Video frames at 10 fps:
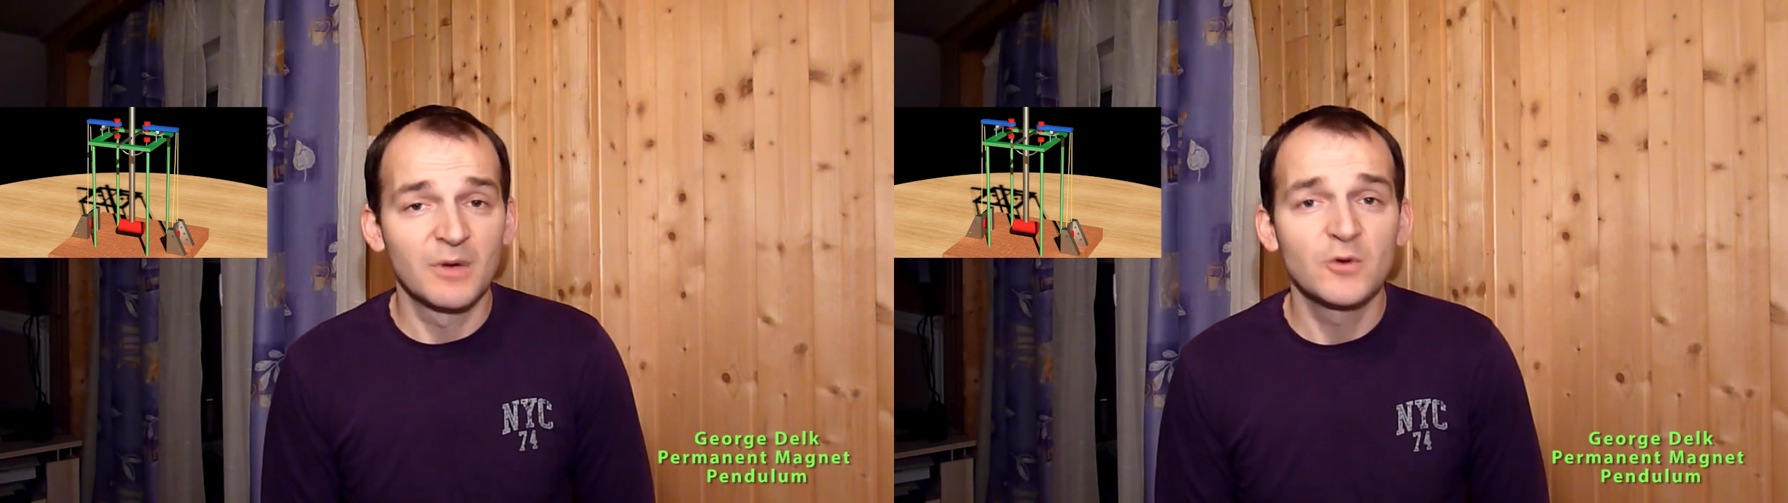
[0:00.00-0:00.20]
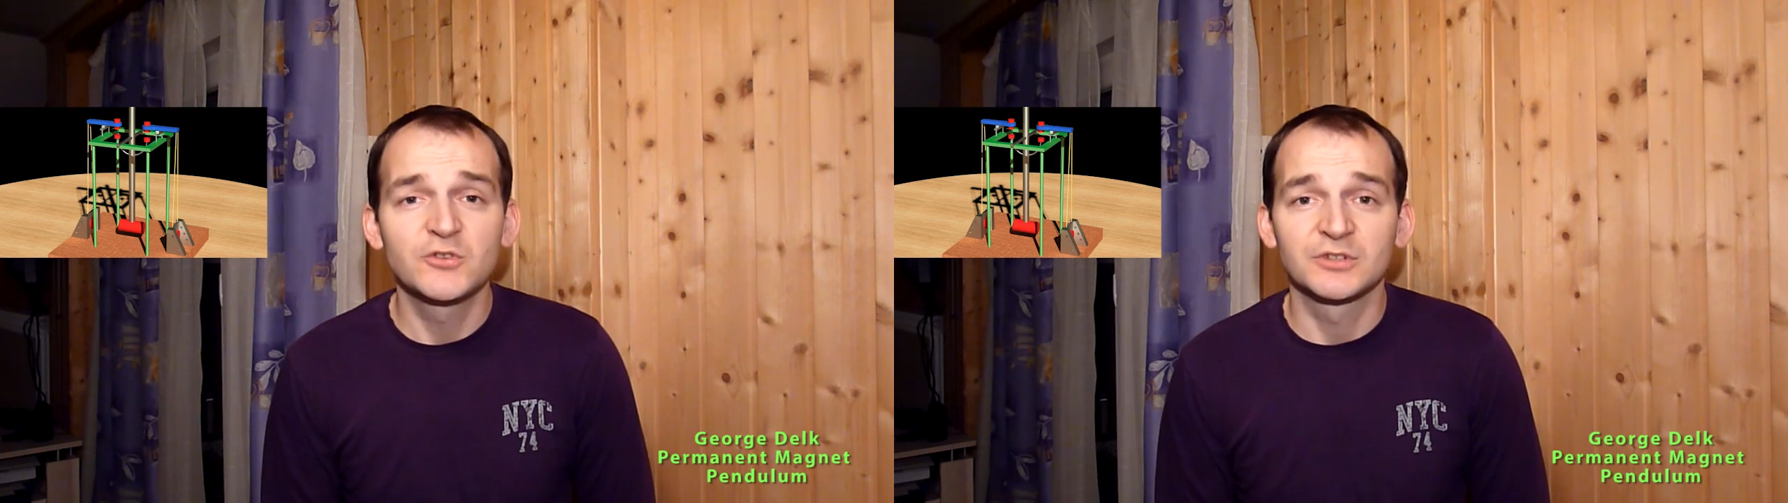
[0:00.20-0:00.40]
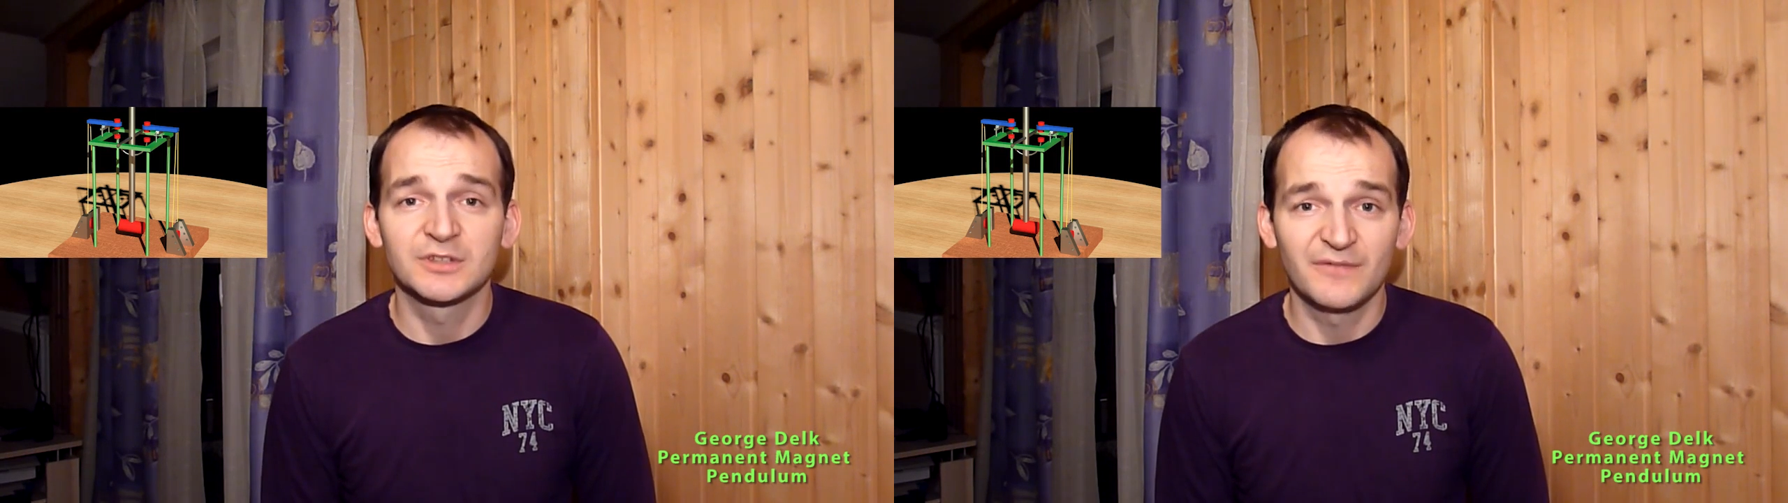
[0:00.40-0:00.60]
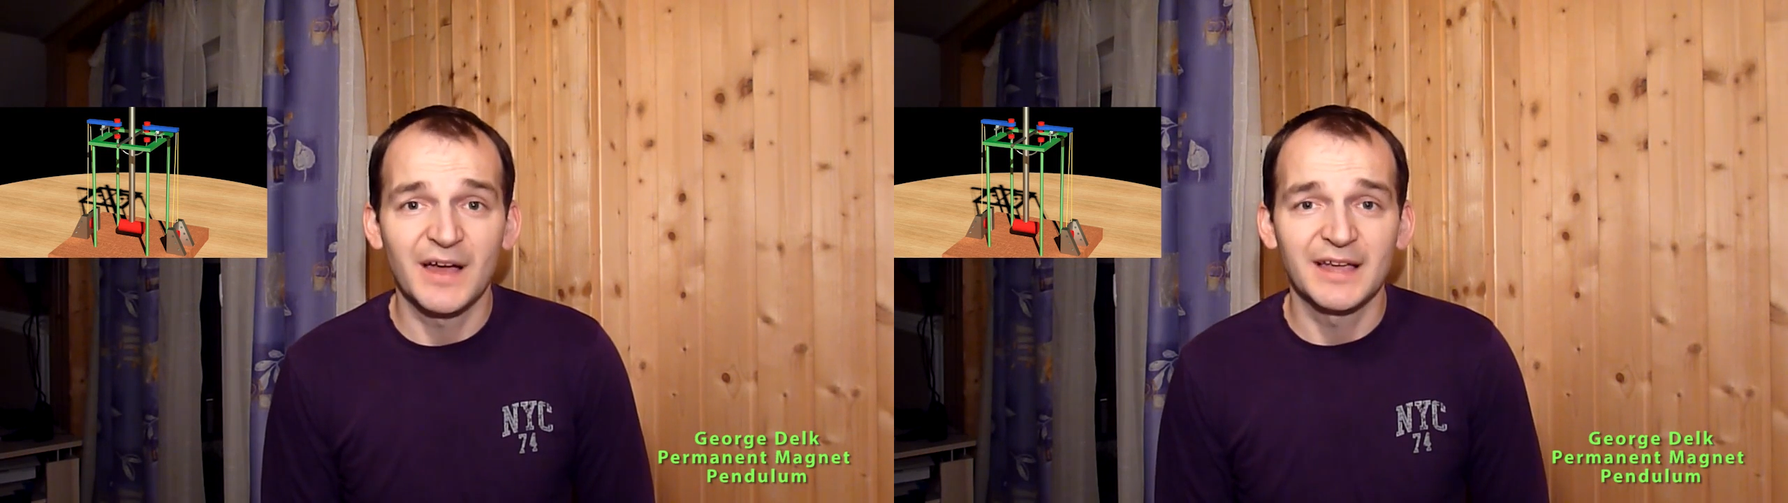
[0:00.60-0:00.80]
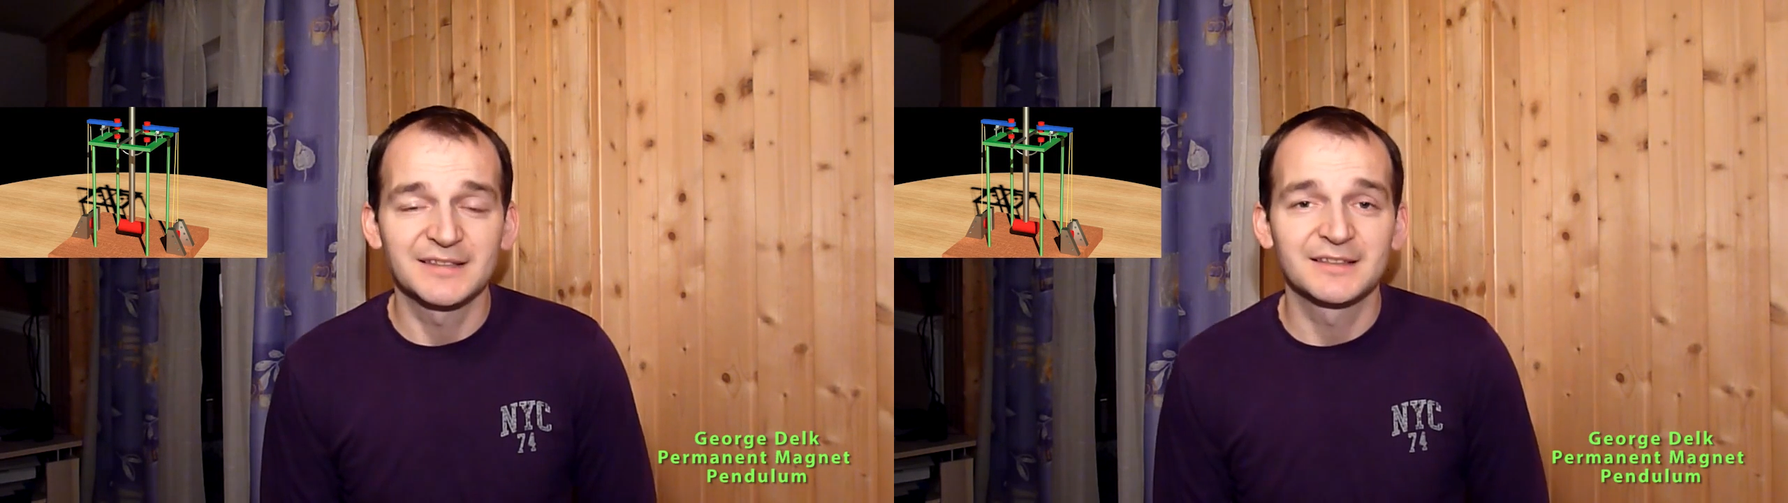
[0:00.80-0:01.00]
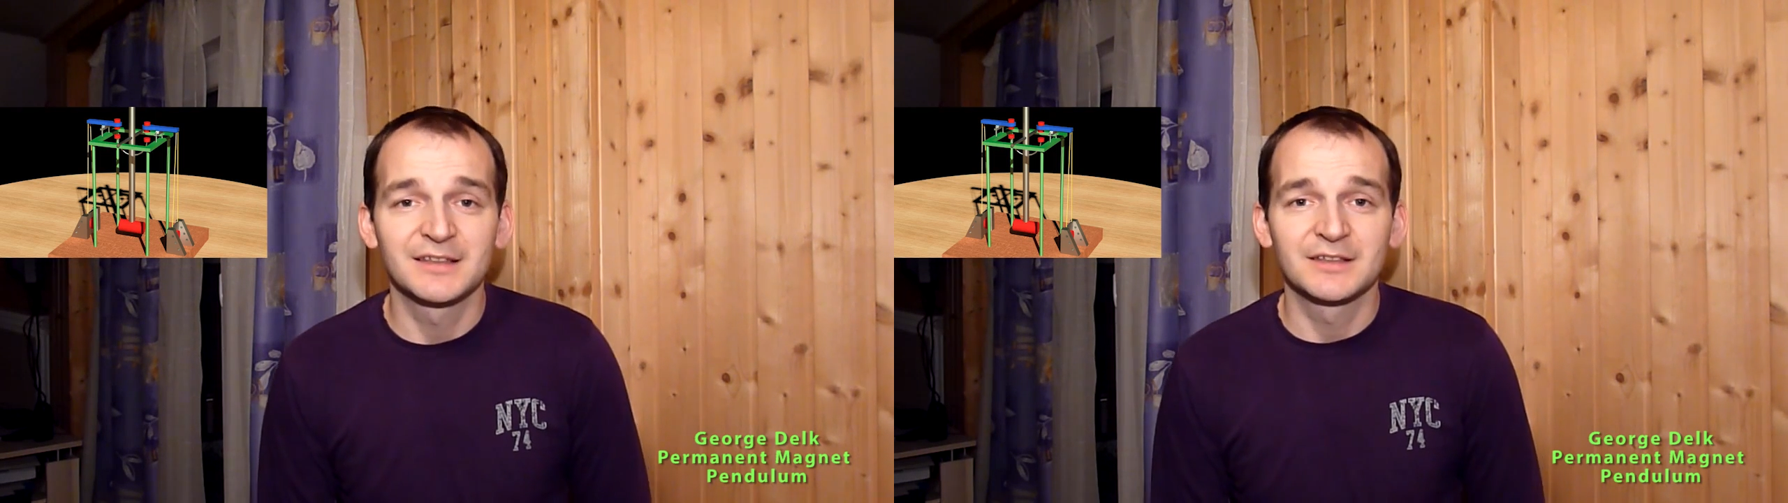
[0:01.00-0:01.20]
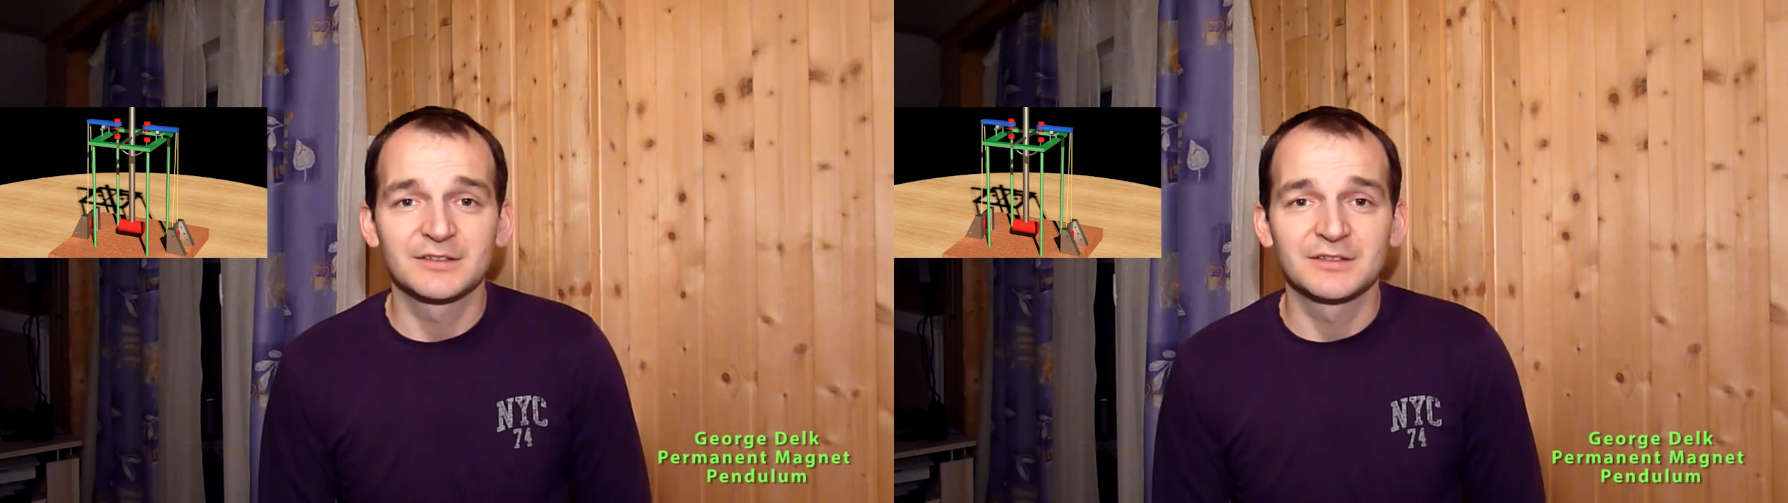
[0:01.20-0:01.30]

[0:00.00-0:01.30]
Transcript: motion device,